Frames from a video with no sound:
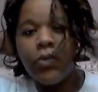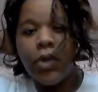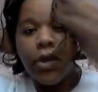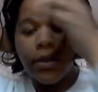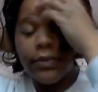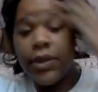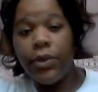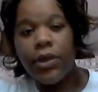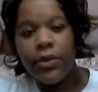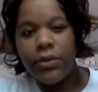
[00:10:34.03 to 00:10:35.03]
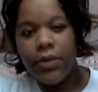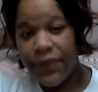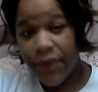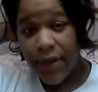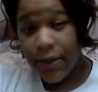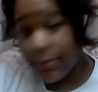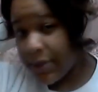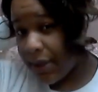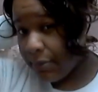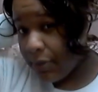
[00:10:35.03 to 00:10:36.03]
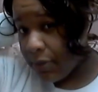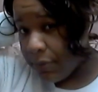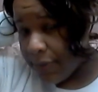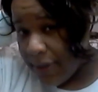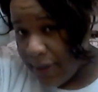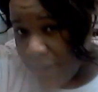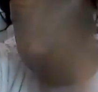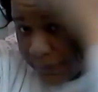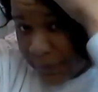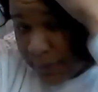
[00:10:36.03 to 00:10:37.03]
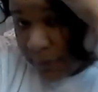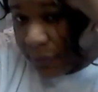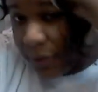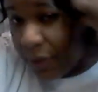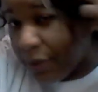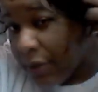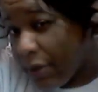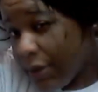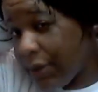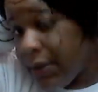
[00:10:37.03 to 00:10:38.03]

Well, they'll work after I get them tamed. Right now everything's really curly.